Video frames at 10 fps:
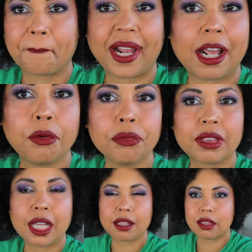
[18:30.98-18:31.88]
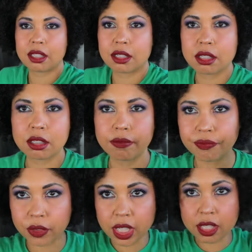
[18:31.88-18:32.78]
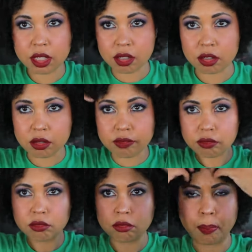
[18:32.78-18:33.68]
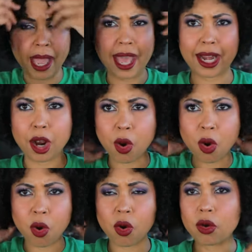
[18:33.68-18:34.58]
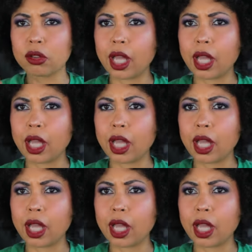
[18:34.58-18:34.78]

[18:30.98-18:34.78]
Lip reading: I don't think this is bad at all.